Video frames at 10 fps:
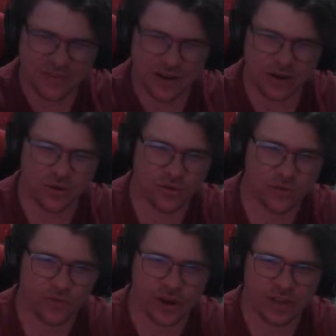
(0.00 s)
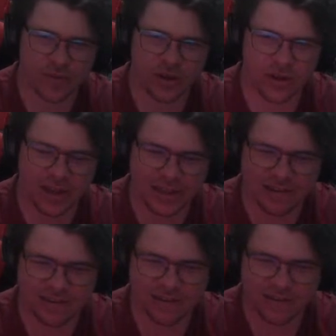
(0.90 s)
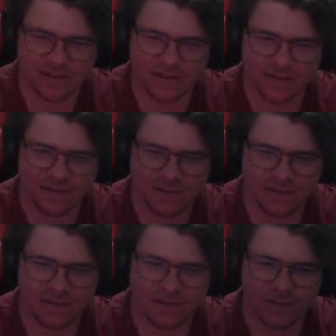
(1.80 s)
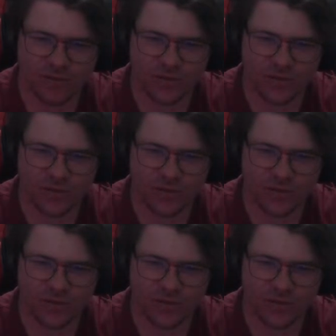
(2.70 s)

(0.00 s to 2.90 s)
and it goes through for another behind. So the